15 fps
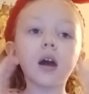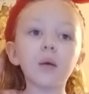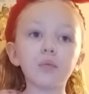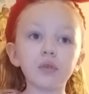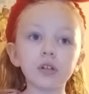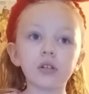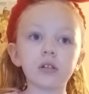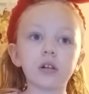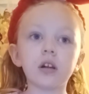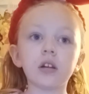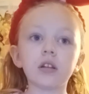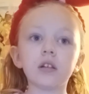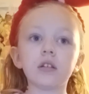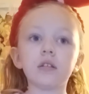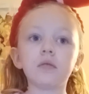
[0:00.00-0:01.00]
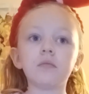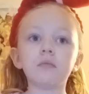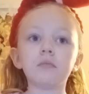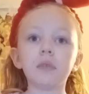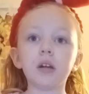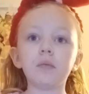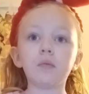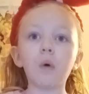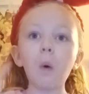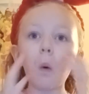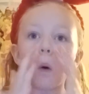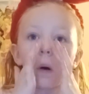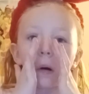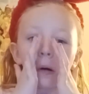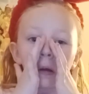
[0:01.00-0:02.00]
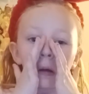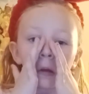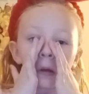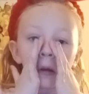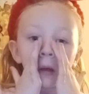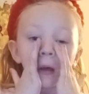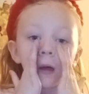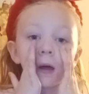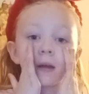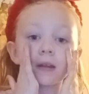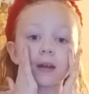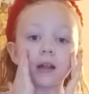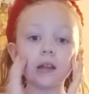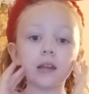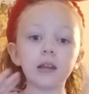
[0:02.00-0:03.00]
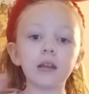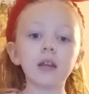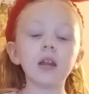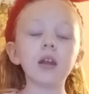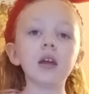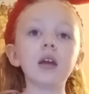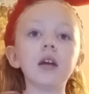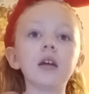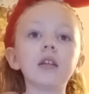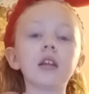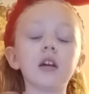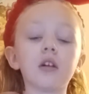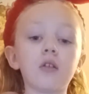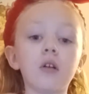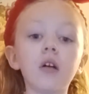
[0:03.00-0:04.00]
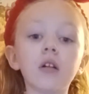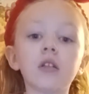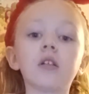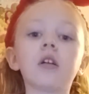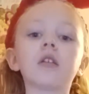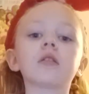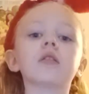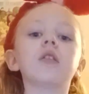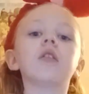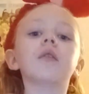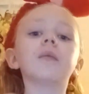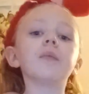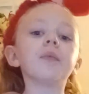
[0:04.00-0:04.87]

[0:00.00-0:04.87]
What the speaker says: appreciated me more than the girl doctor.